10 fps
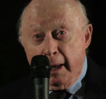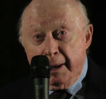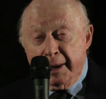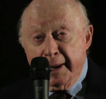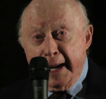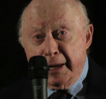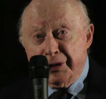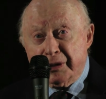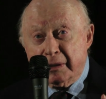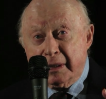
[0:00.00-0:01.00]
The
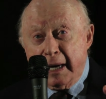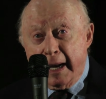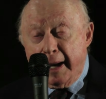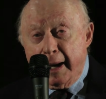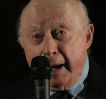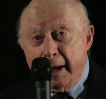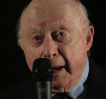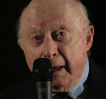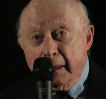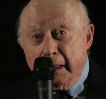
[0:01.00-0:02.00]
next
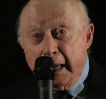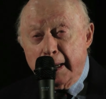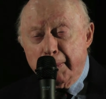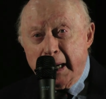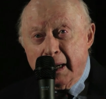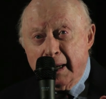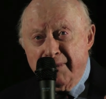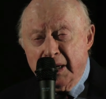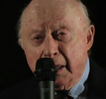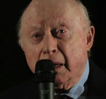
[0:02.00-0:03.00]
day, at about
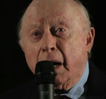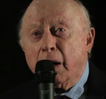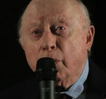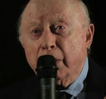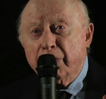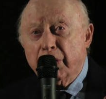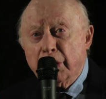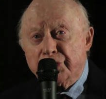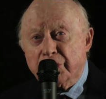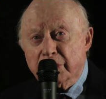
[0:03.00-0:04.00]
11 o'clock, when
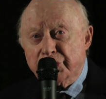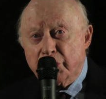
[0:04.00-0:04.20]
rehearsal was